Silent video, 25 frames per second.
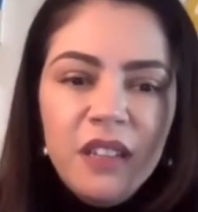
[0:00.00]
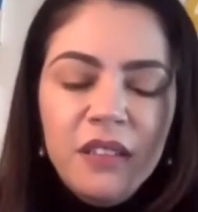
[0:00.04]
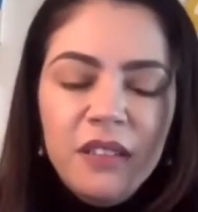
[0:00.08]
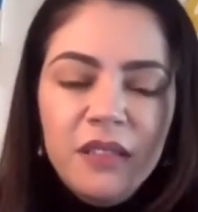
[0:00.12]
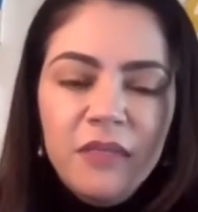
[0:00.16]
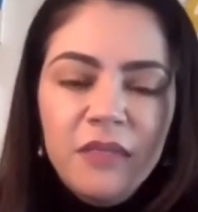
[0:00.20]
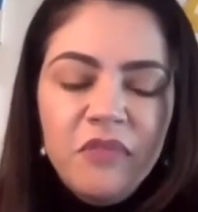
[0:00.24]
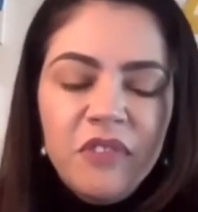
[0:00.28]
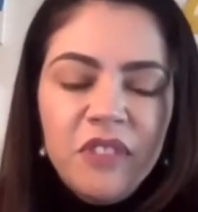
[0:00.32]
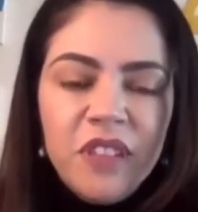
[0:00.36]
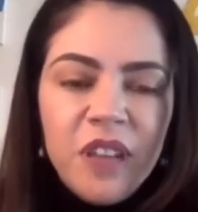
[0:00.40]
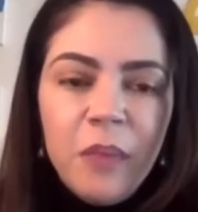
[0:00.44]

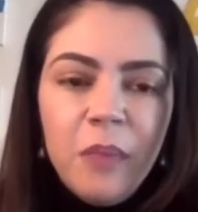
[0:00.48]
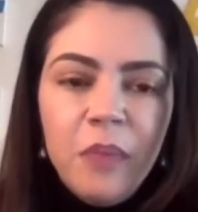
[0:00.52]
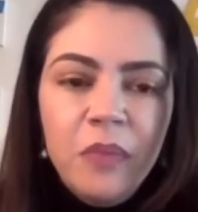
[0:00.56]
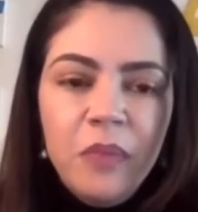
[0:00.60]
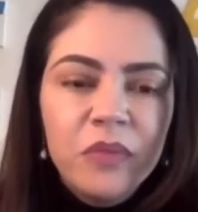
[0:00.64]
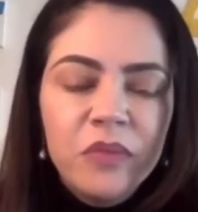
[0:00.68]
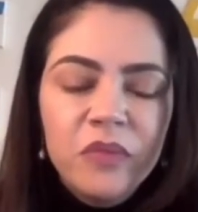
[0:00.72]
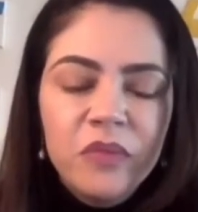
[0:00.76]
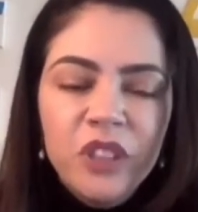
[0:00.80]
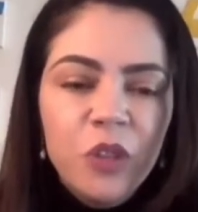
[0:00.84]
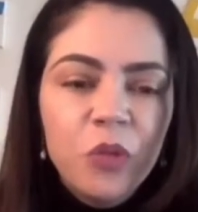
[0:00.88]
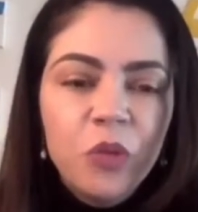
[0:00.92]
in, some
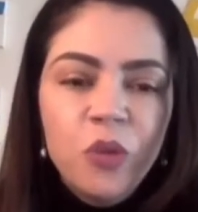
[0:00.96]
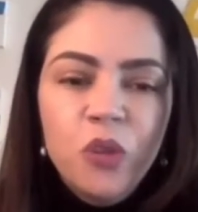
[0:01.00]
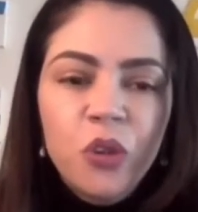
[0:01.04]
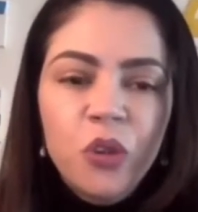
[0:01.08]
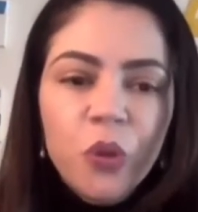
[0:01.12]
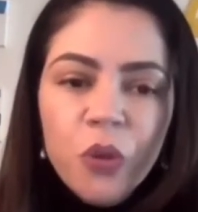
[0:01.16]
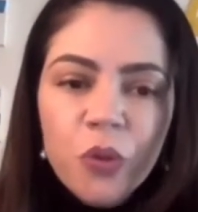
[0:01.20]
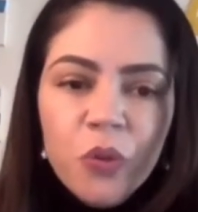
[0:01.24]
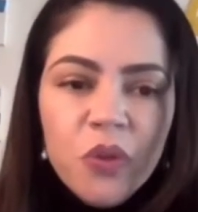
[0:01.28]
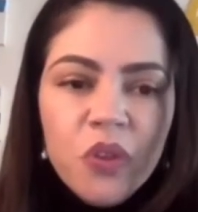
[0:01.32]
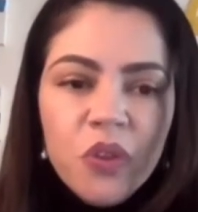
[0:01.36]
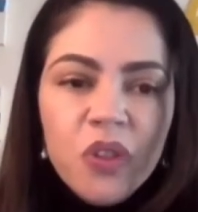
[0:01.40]
new
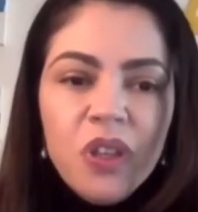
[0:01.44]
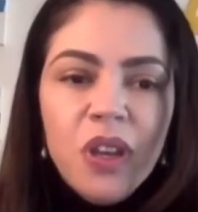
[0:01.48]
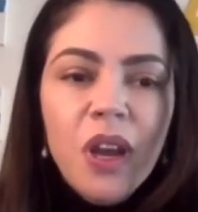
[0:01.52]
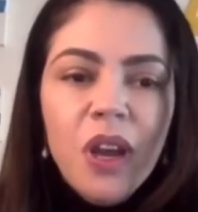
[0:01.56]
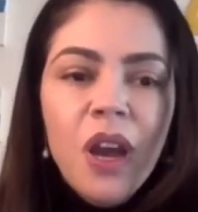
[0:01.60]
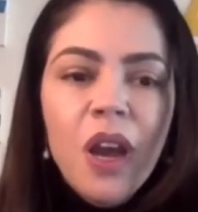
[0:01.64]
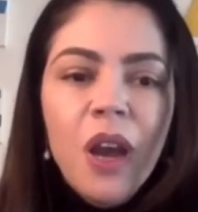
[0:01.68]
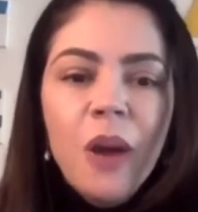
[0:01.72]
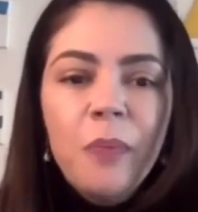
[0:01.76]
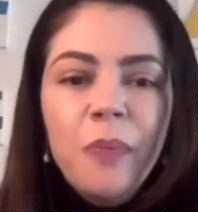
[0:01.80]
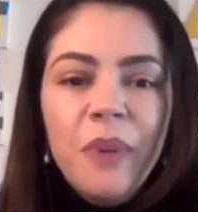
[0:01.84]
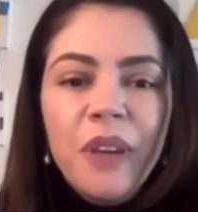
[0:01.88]
tools
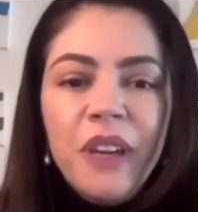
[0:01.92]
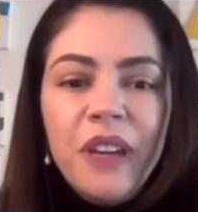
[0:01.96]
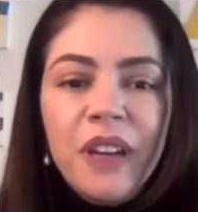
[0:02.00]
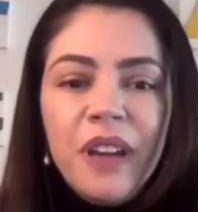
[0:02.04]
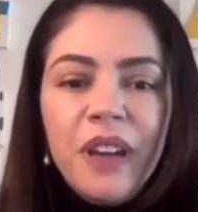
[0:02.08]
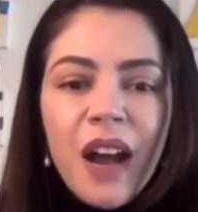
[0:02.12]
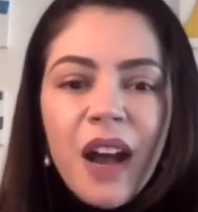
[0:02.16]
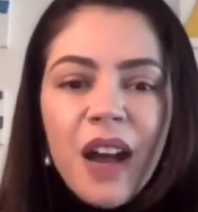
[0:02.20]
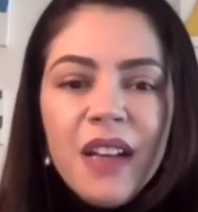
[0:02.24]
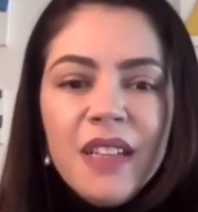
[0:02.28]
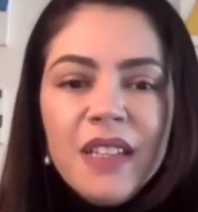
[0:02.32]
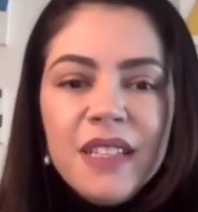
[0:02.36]

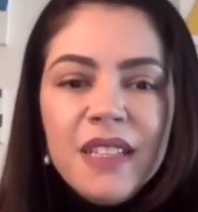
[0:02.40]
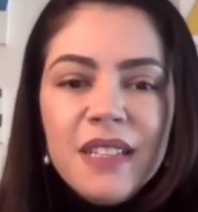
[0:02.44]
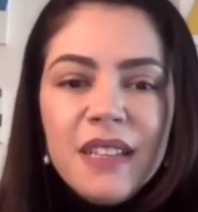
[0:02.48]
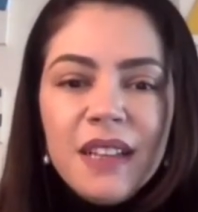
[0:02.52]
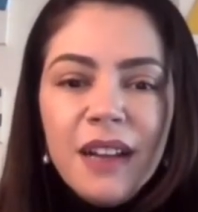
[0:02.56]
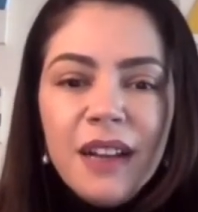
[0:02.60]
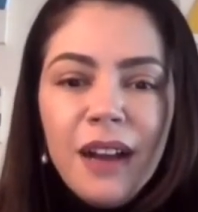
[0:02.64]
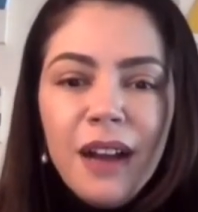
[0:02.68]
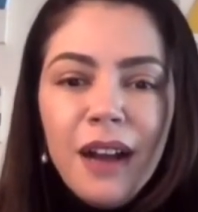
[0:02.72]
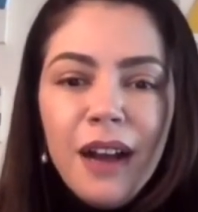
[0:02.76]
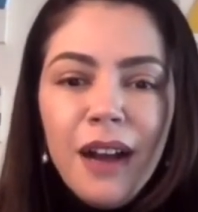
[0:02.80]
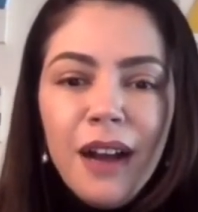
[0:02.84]
because
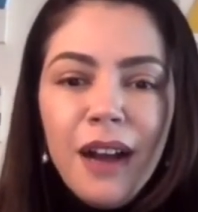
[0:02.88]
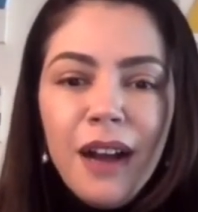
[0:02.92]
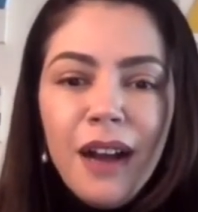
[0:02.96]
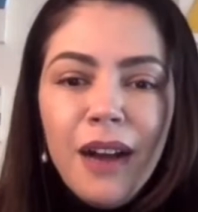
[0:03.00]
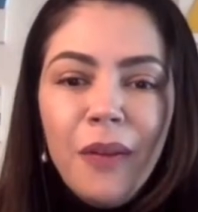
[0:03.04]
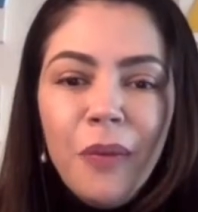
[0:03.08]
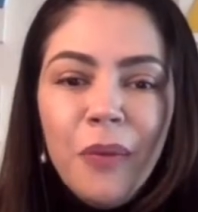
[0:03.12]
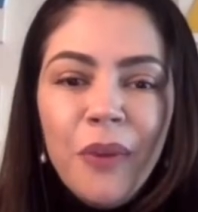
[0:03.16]
uh,